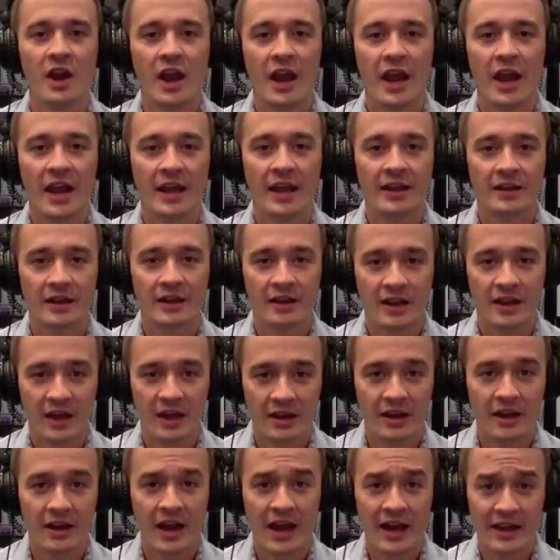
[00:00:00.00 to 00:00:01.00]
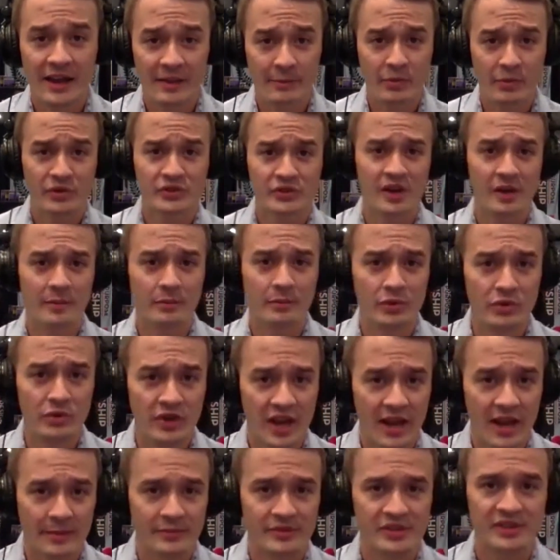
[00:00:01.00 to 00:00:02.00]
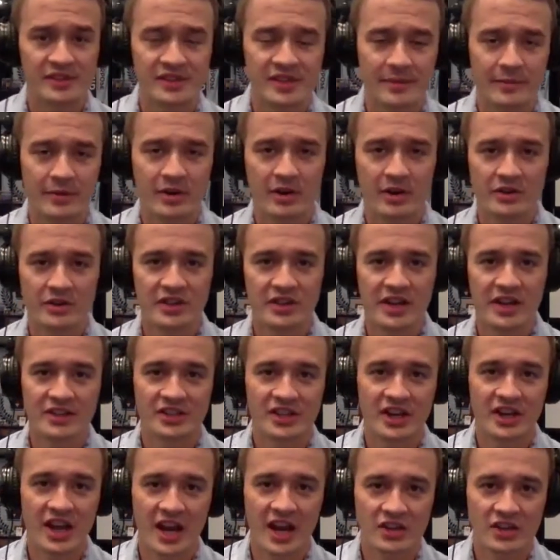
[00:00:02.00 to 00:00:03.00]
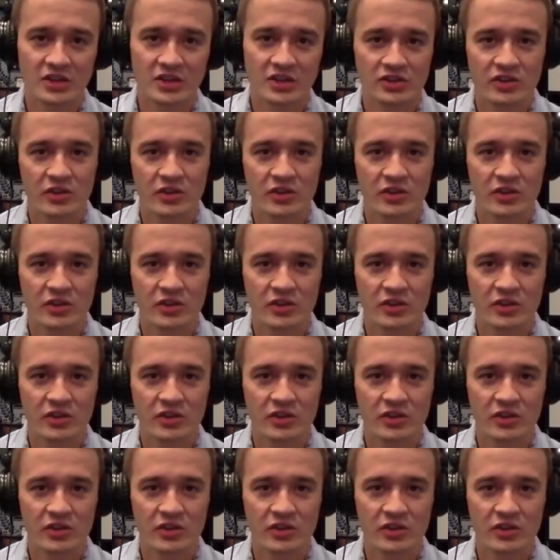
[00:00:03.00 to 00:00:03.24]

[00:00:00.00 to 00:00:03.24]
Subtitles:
and a guy that puts on boot camps and seminars in education.